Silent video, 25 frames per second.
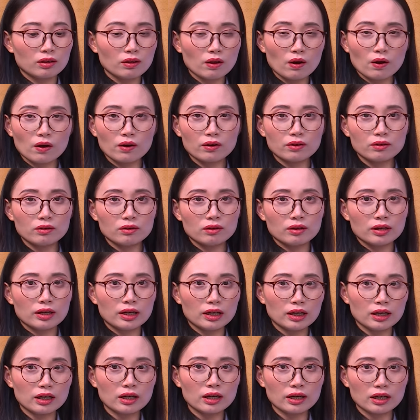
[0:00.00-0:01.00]
learned
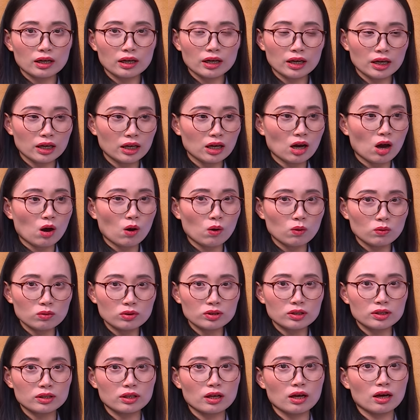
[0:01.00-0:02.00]
he he owns
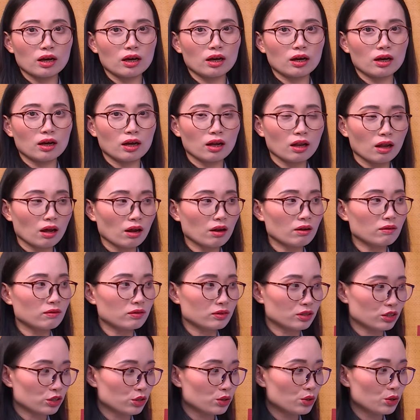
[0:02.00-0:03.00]
uh, a lot of
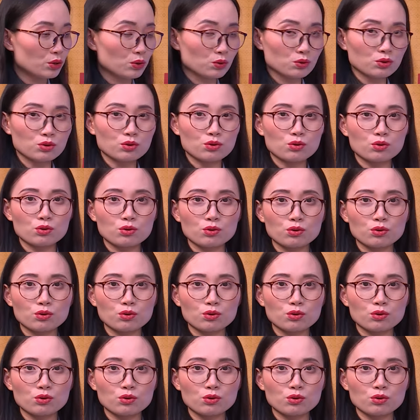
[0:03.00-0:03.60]
skills to